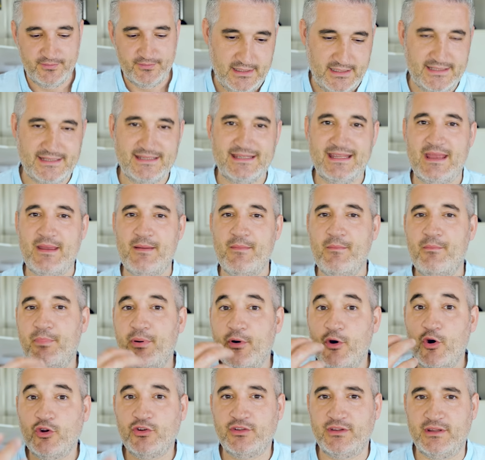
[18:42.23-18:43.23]
It's the
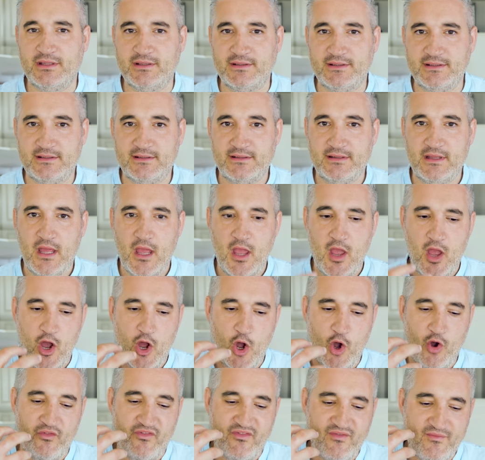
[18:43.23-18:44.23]
importance
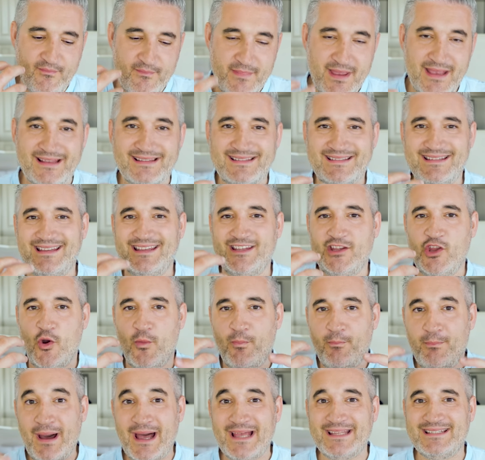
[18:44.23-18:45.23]
of mixing
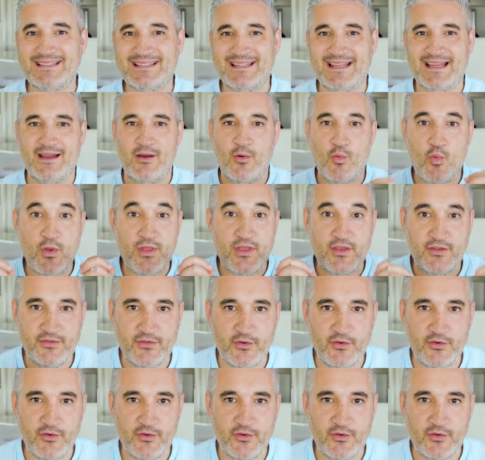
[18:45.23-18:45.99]
your pasta with the